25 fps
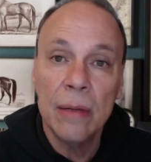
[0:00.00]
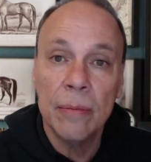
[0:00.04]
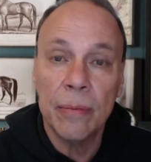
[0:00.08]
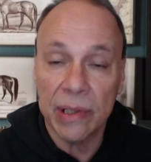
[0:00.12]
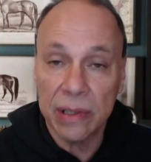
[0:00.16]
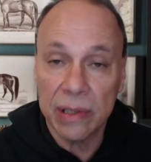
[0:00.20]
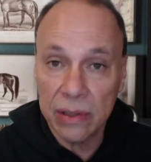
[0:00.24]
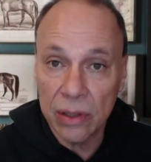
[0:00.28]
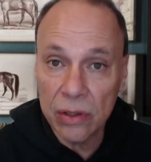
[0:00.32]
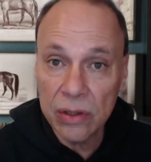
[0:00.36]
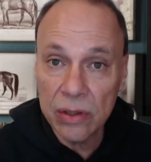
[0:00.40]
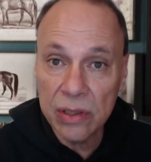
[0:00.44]

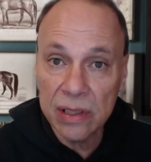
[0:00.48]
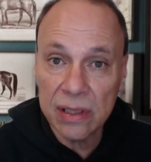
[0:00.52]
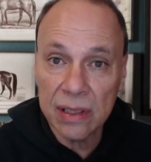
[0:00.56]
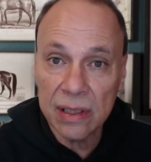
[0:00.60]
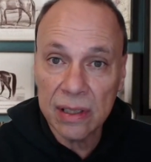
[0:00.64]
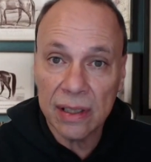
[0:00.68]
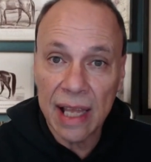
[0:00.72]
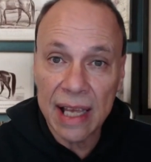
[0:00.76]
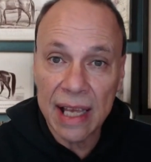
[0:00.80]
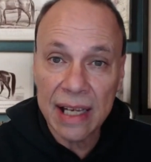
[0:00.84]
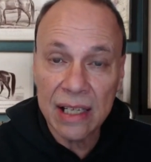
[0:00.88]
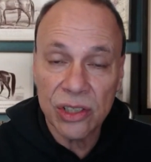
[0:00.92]
But those
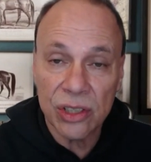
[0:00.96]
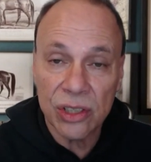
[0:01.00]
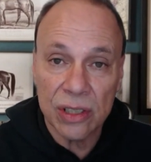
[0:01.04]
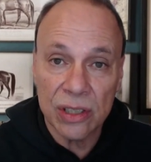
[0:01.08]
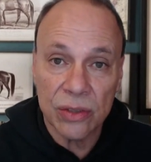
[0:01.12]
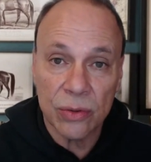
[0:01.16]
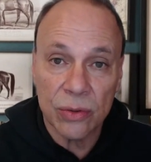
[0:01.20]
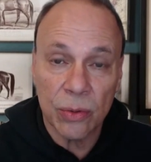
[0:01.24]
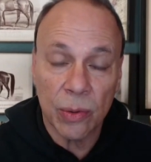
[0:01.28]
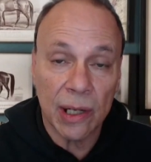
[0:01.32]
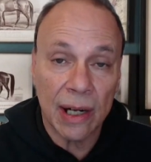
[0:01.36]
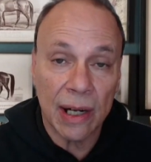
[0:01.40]

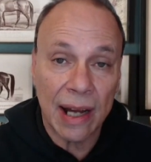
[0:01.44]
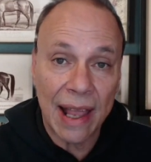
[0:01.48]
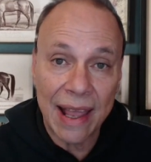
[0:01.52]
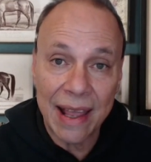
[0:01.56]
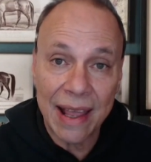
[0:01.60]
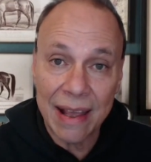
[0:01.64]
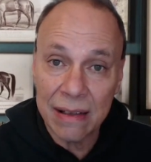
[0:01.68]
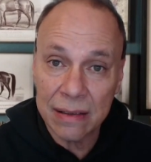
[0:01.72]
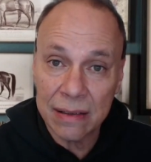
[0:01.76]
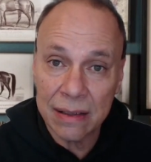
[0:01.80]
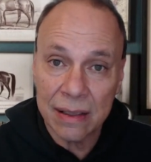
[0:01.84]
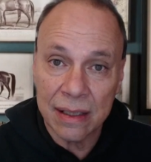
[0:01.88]
selections were
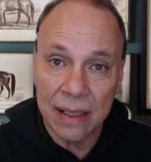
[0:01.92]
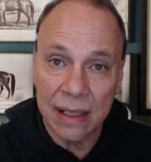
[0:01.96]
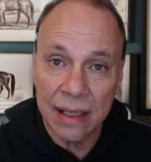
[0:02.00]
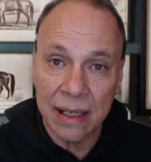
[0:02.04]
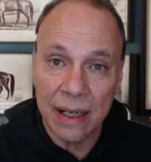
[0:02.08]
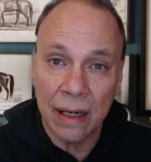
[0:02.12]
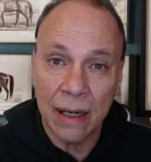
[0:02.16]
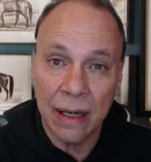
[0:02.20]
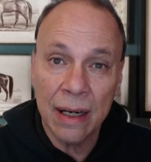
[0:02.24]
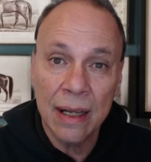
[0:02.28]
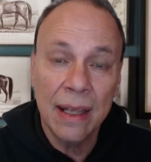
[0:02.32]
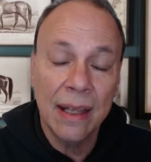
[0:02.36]
out
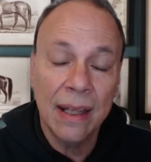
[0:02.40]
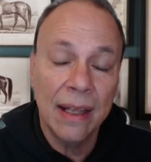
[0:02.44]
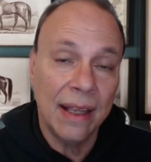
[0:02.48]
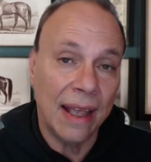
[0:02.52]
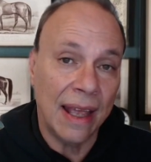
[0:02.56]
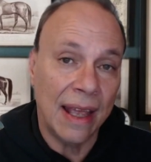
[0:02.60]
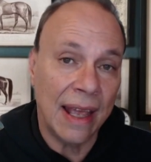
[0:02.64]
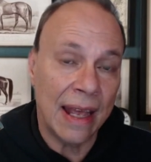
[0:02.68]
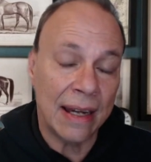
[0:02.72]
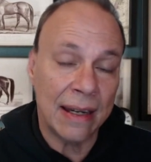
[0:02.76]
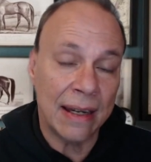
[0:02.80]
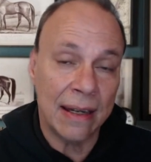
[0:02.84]
there
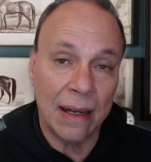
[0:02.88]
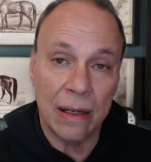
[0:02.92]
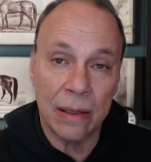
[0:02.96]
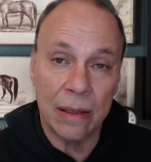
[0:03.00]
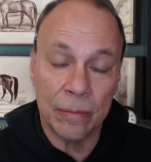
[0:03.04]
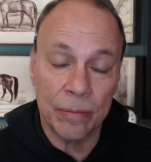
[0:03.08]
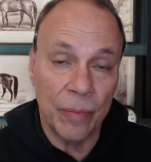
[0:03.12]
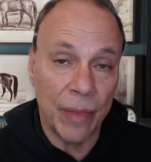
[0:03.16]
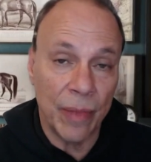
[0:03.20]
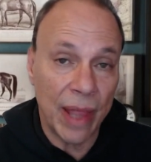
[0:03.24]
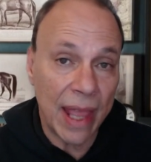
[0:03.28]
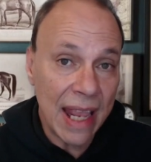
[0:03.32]
at
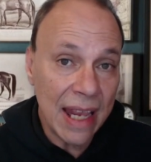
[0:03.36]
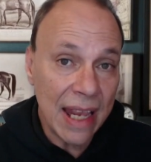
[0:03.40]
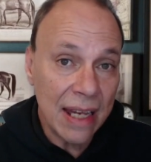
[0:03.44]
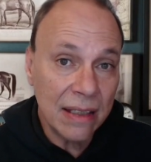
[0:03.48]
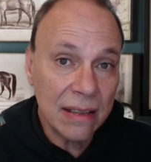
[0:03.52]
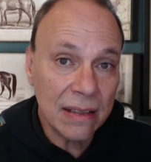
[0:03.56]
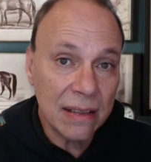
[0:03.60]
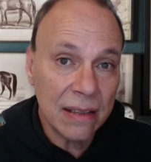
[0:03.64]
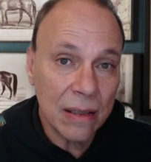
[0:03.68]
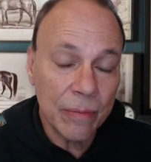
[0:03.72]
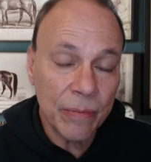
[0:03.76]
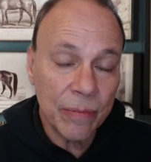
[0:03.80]

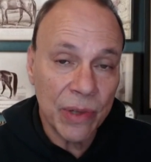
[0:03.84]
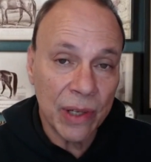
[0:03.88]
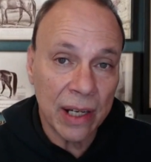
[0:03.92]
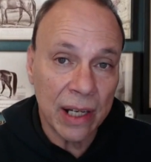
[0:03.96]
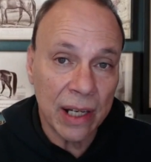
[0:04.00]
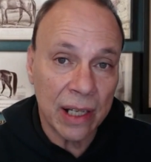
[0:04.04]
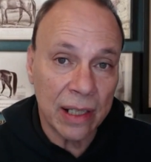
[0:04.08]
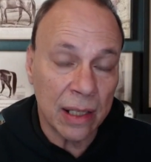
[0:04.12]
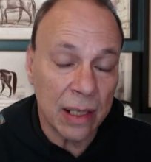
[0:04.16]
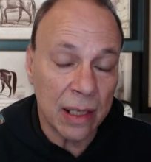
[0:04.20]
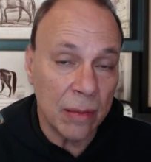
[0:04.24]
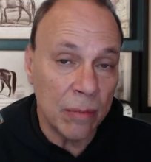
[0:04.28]
8
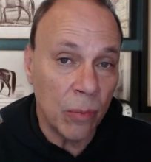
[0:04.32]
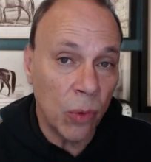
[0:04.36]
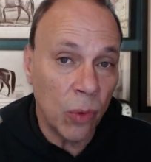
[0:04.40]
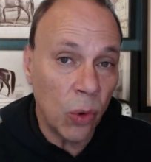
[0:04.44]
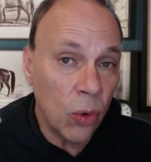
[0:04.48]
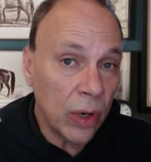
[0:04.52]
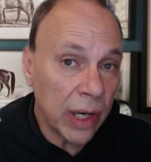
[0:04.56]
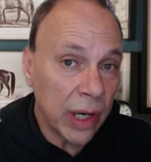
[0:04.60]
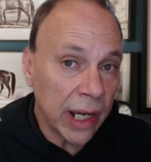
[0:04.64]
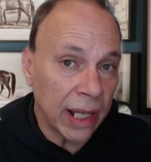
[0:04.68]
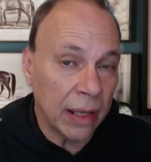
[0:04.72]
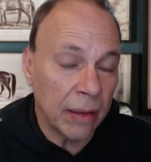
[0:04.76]
something in the
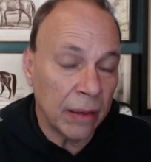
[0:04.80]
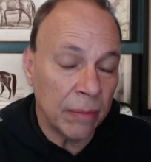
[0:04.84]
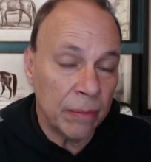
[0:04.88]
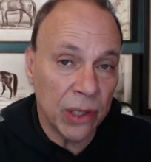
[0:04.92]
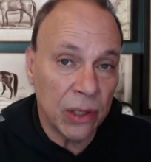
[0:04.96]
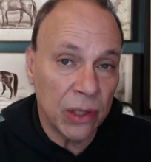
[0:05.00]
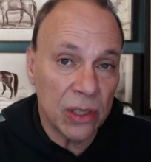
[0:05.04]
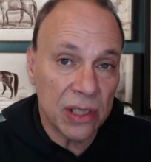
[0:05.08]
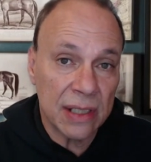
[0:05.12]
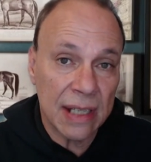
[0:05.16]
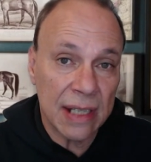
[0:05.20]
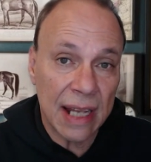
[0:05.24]
morning,
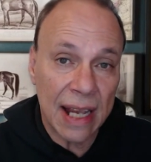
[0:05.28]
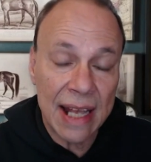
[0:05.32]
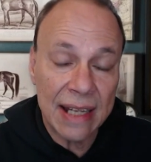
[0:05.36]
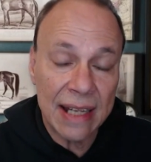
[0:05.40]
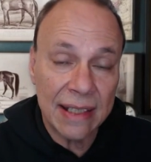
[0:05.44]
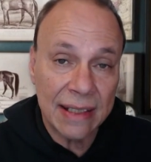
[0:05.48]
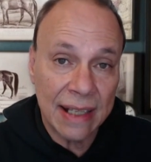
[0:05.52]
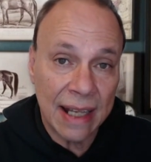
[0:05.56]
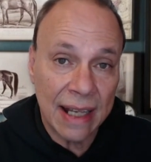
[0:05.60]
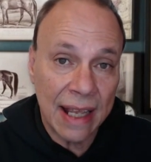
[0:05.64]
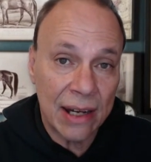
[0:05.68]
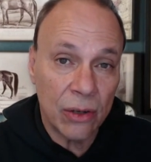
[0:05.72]
because I
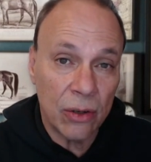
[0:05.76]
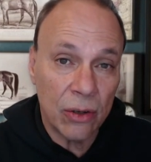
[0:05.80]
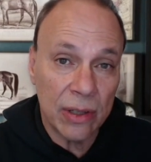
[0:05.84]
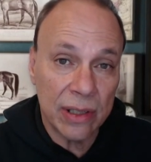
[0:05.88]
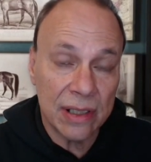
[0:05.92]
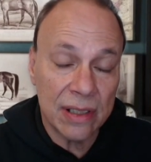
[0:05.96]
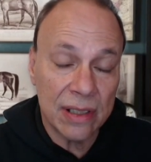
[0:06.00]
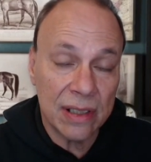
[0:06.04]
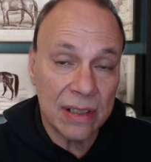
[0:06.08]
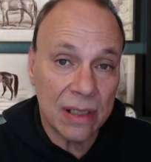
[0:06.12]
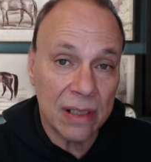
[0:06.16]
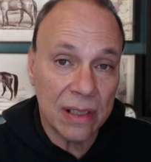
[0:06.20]
had to get all
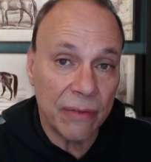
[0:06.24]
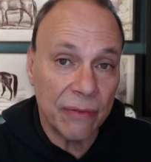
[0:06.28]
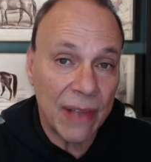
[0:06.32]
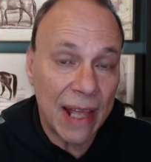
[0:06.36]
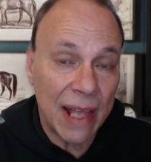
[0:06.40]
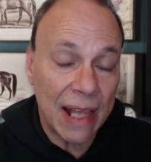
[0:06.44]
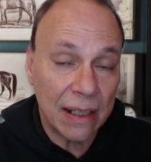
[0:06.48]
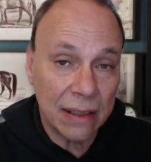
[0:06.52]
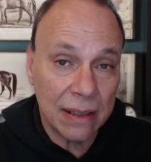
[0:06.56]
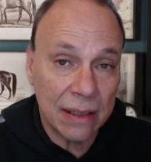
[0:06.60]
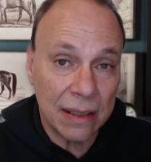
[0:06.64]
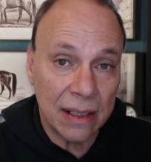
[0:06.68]
this stuff
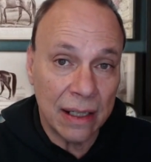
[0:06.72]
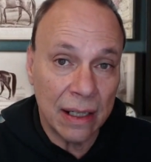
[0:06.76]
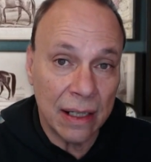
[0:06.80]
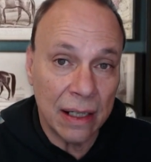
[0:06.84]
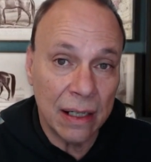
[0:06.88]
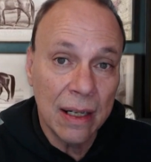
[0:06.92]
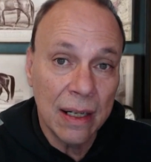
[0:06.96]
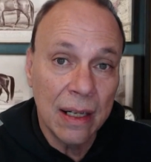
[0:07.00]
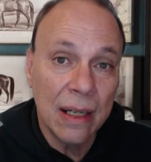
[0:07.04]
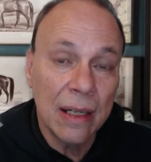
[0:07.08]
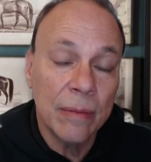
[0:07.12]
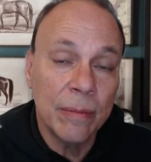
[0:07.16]
out
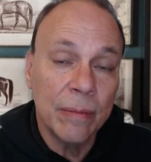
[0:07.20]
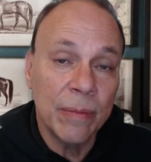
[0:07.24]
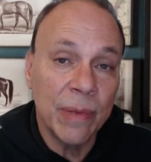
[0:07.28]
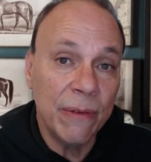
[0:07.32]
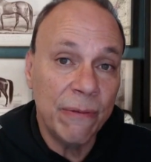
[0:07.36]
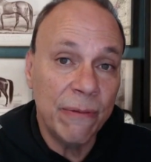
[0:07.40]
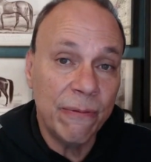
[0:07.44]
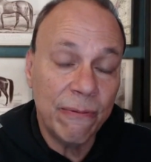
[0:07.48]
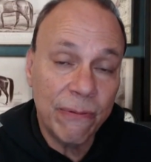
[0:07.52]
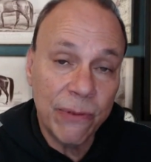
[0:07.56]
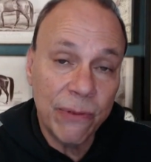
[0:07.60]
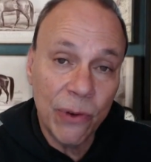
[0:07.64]
there
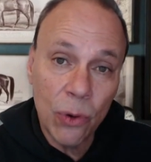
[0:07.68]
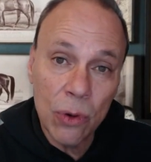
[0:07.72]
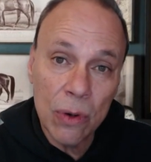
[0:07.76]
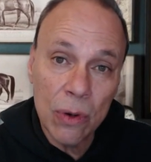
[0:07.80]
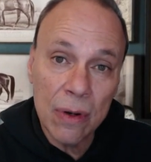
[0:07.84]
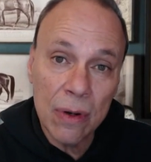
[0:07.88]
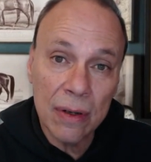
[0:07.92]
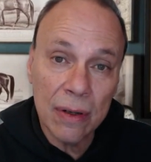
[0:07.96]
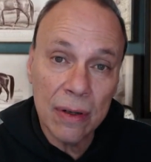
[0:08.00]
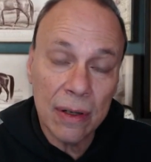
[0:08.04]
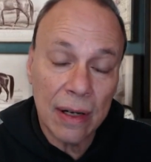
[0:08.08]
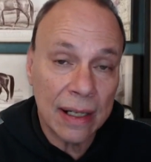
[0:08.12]

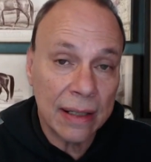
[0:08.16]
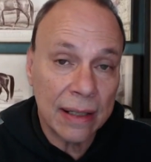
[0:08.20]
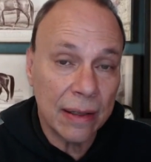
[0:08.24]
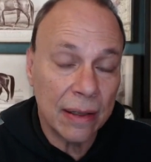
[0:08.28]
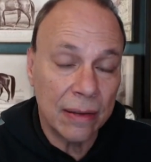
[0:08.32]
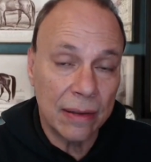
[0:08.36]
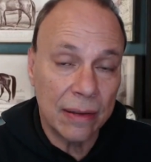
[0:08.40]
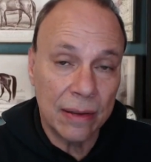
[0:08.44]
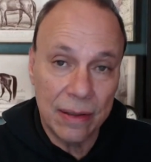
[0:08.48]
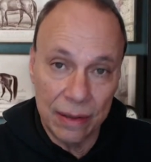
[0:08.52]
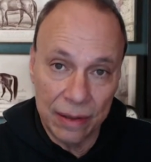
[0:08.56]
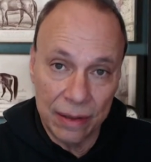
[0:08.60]
before
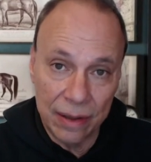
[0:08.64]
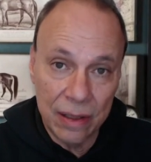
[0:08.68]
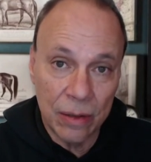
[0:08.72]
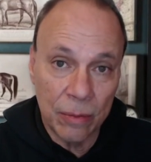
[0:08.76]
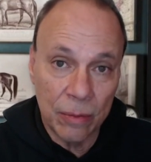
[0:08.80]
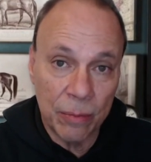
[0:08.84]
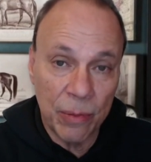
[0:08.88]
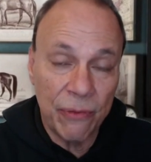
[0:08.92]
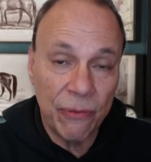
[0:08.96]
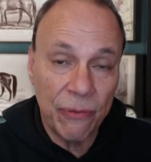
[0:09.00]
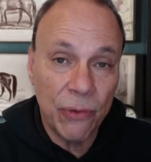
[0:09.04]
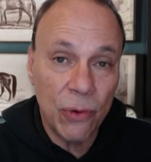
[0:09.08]

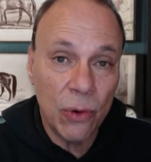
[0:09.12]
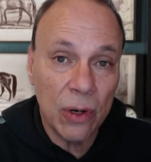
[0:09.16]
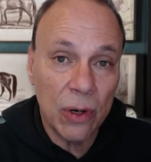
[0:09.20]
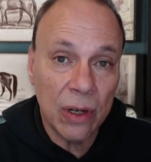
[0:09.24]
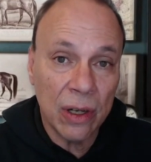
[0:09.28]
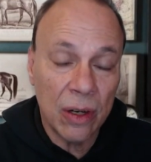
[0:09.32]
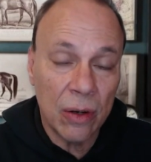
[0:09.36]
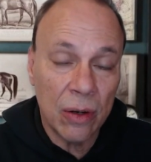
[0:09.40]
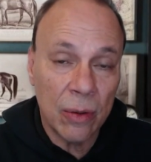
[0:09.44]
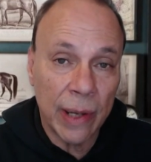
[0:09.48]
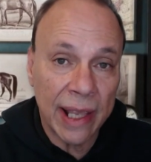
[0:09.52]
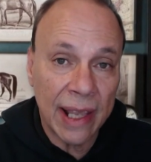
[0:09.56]

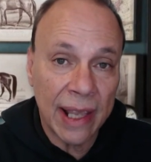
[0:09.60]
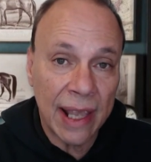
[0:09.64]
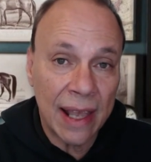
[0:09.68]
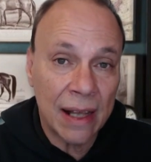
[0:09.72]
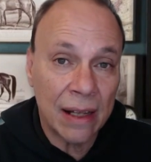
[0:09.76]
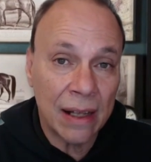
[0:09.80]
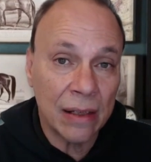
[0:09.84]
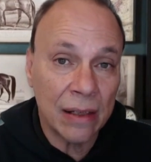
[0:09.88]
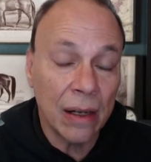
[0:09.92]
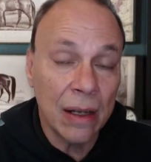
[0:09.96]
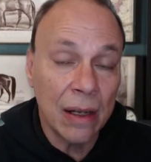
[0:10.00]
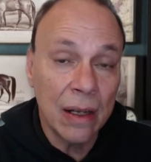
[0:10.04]
going
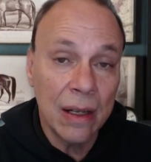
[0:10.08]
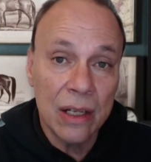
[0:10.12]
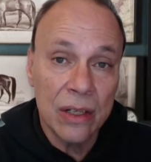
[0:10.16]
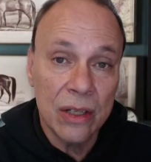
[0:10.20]
out.